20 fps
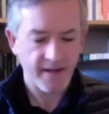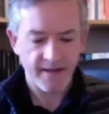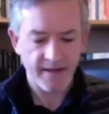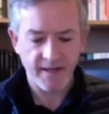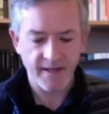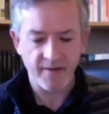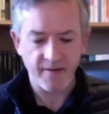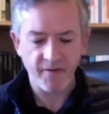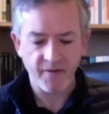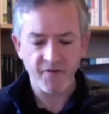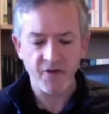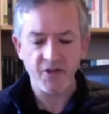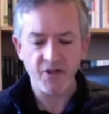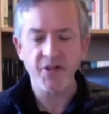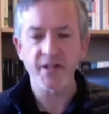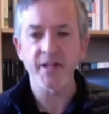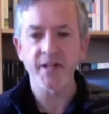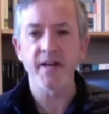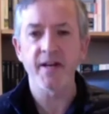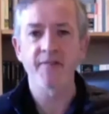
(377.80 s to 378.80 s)
Now the
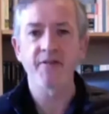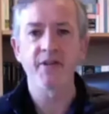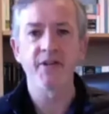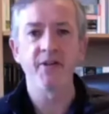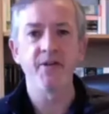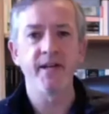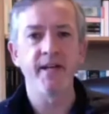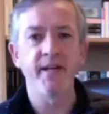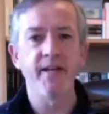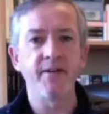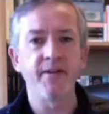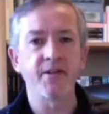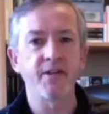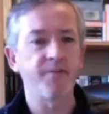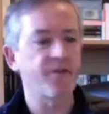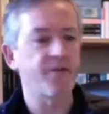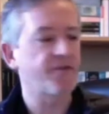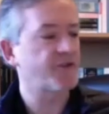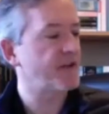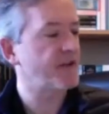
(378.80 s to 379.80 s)
first thing you have to do here in
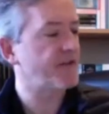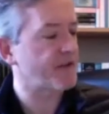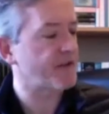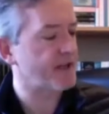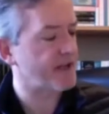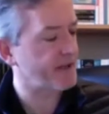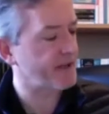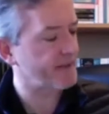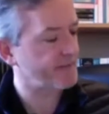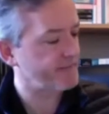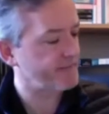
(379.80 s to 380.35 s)
terms of shifting